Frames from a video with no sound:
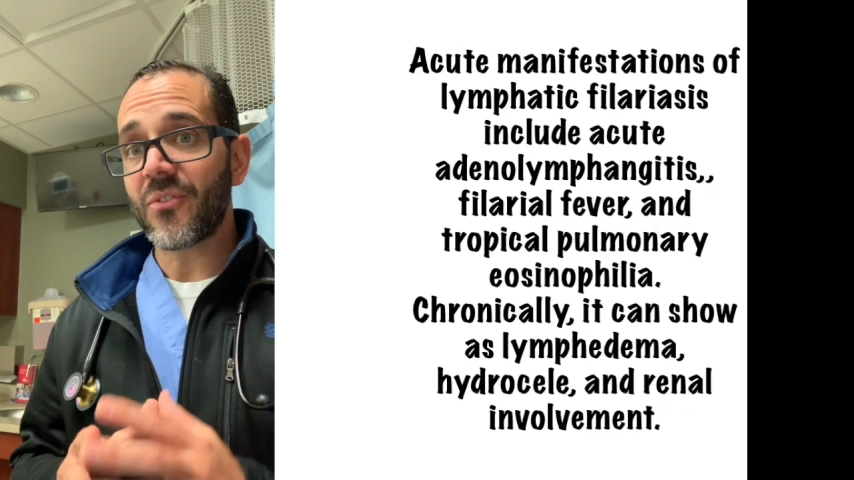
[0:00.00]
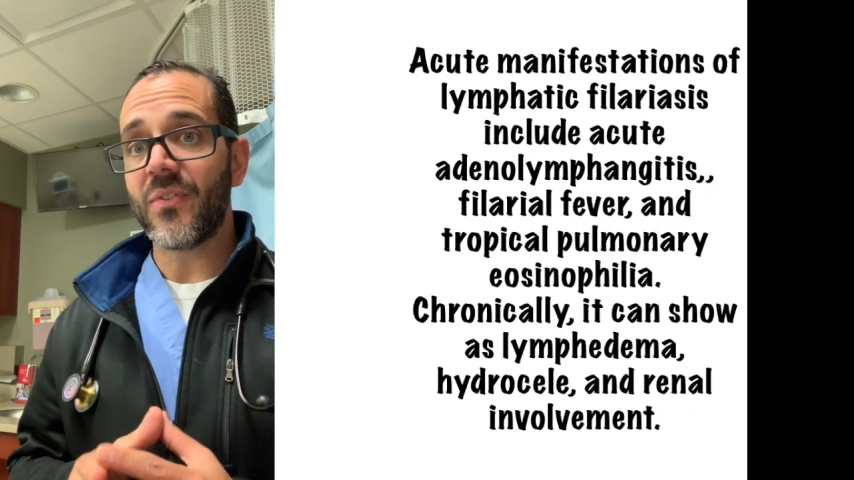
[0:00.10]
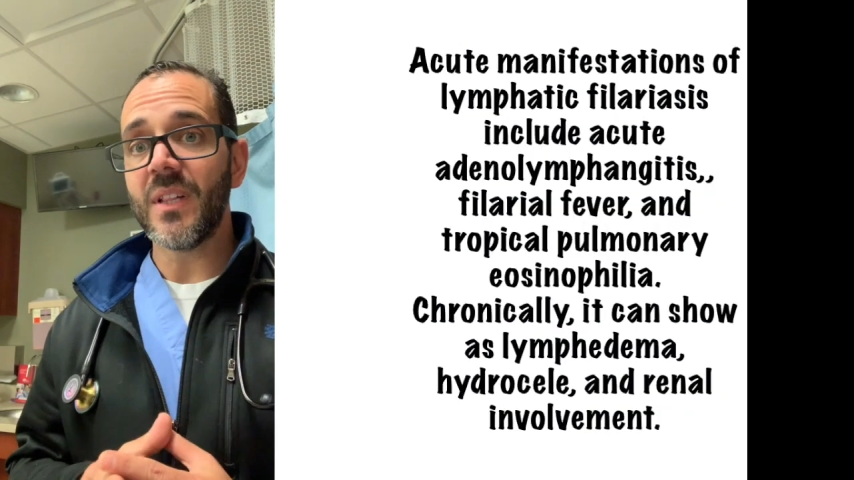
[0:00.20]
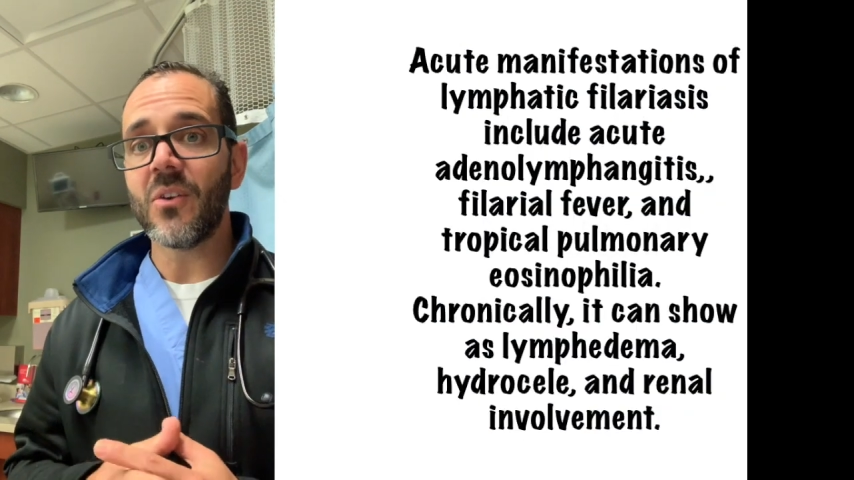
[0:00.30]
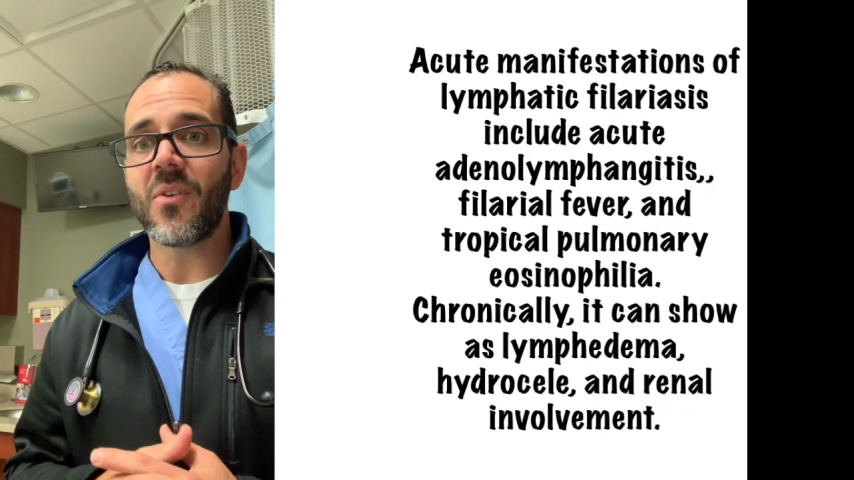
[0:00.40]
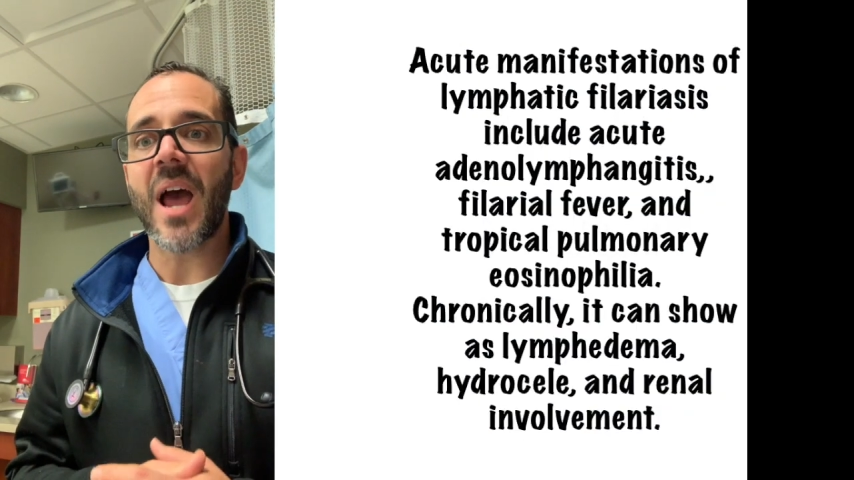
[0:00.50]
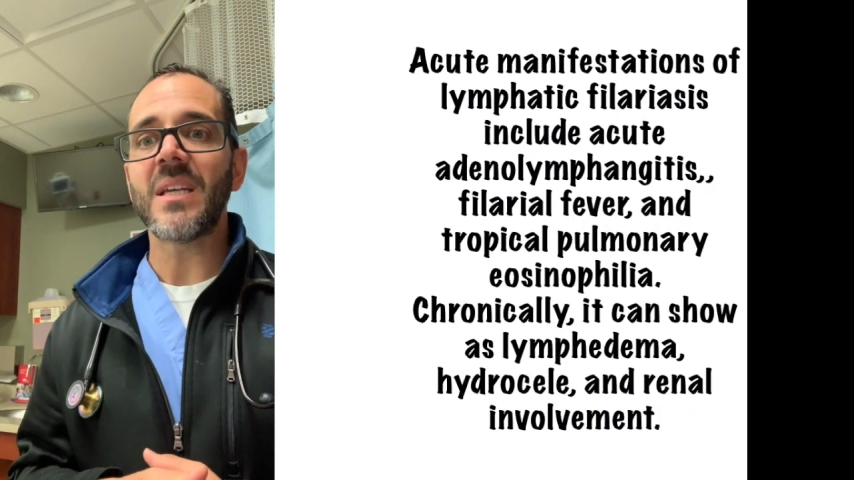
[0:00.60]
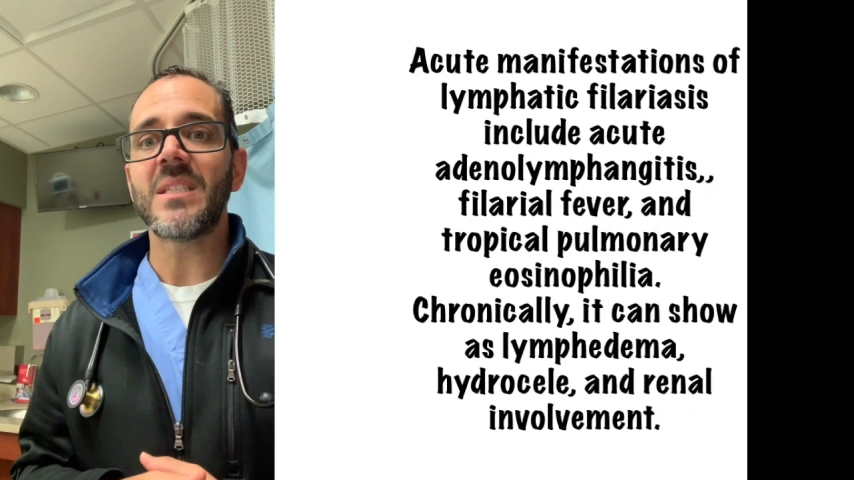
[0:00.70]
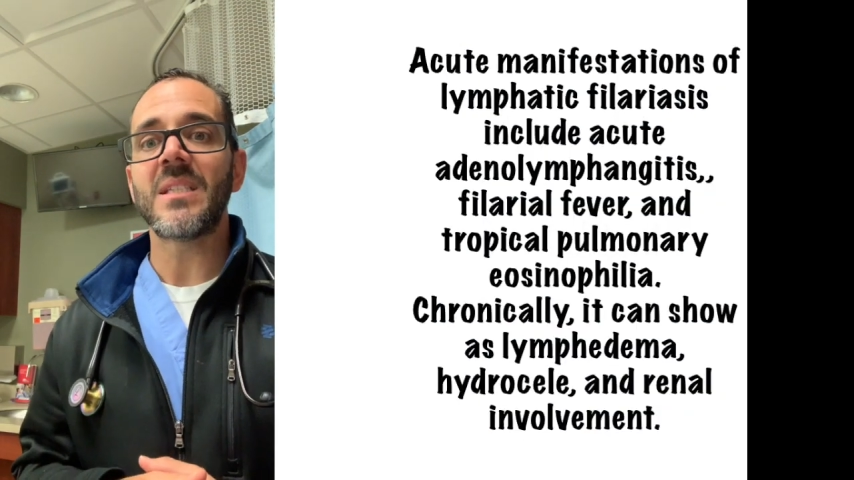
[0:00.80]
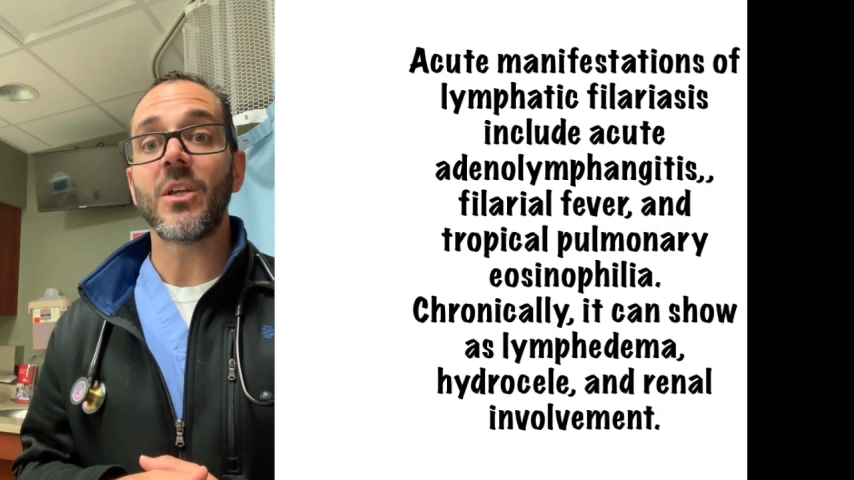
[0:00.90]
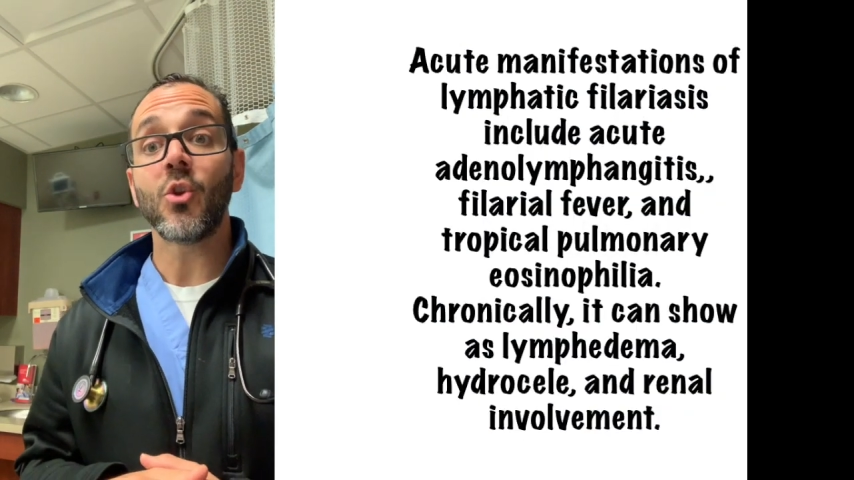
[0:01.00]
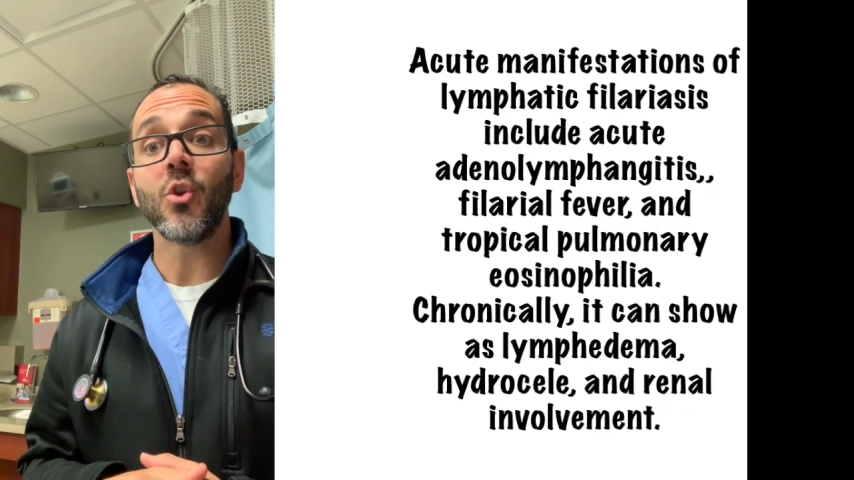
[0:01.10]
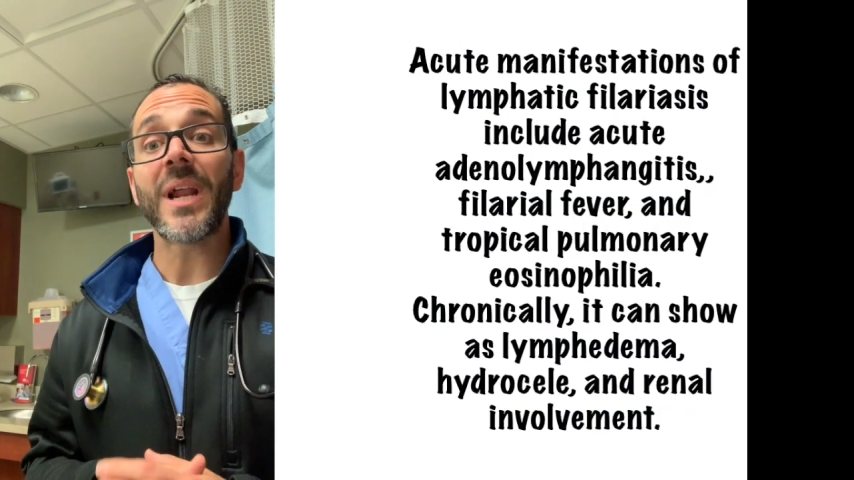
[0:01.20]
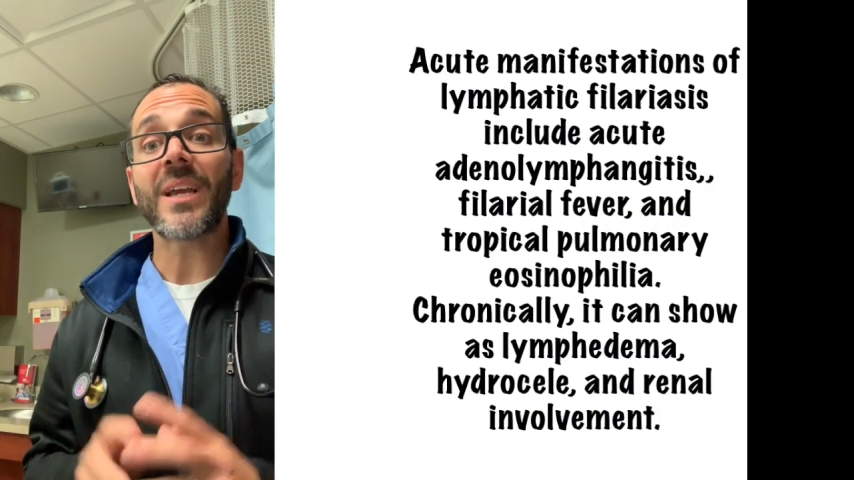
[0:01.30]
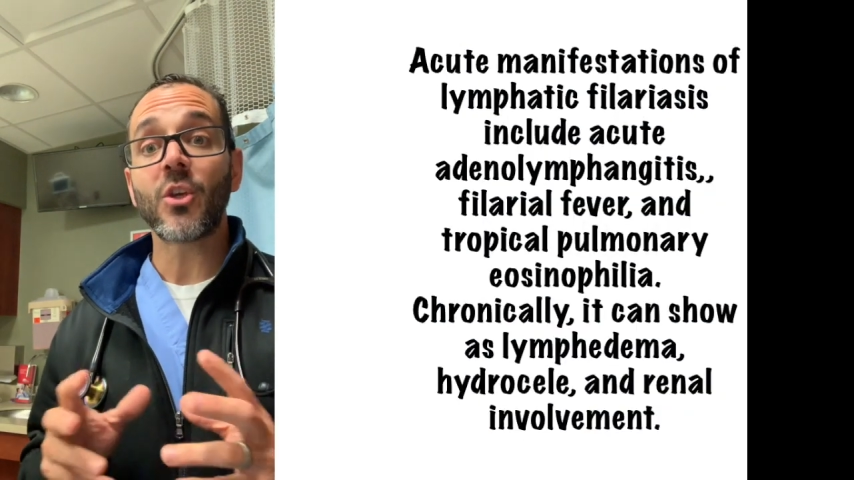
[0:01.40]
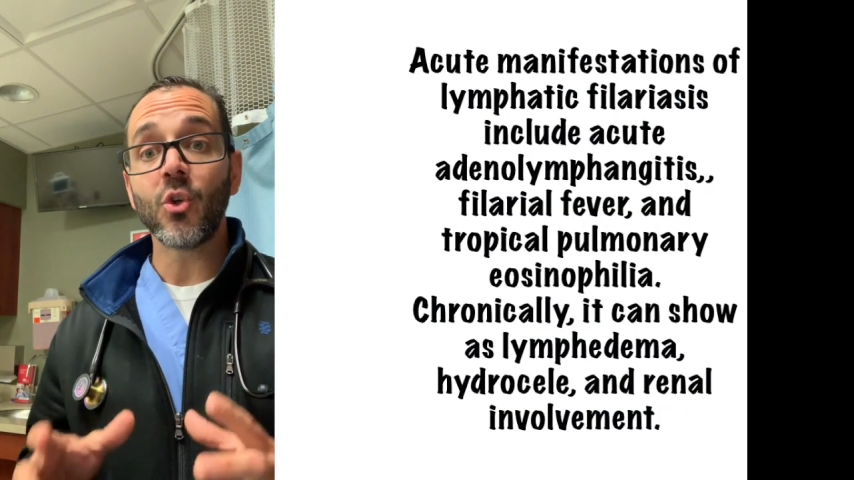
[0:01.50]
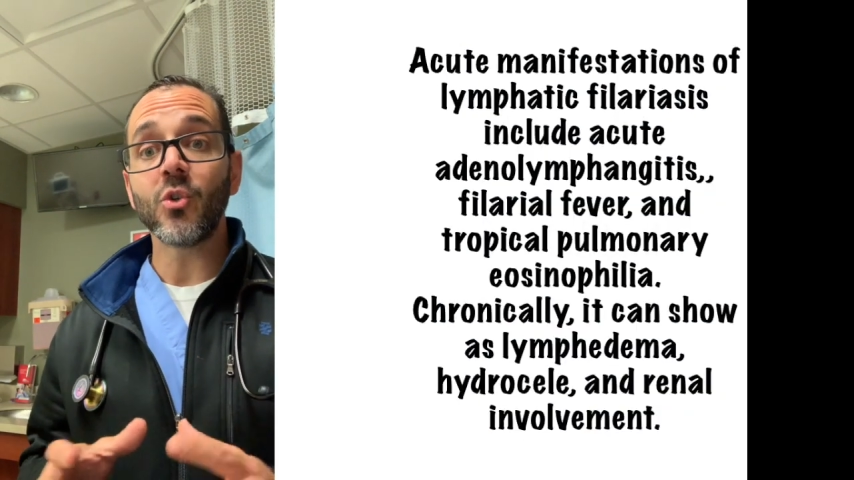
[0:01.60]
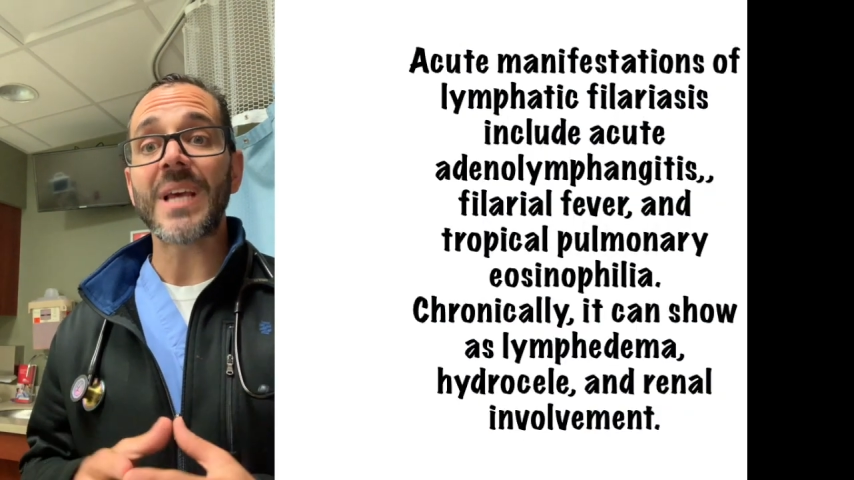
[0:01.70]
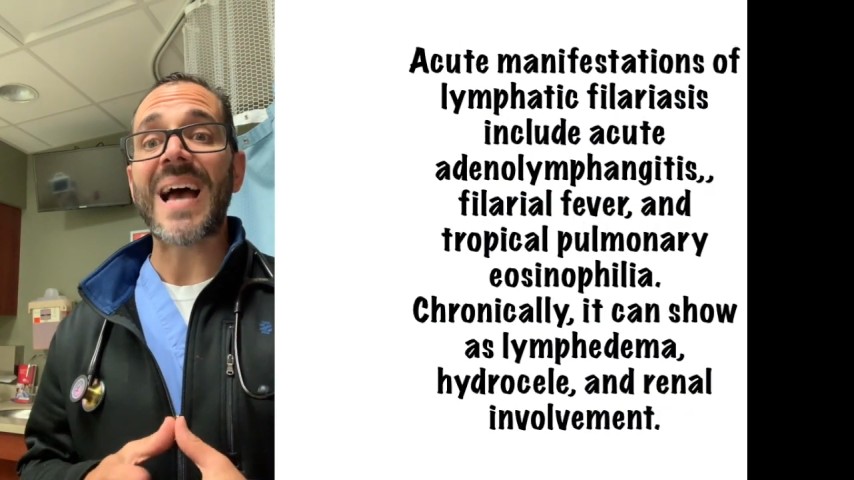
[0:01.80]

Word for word: filariasis include acute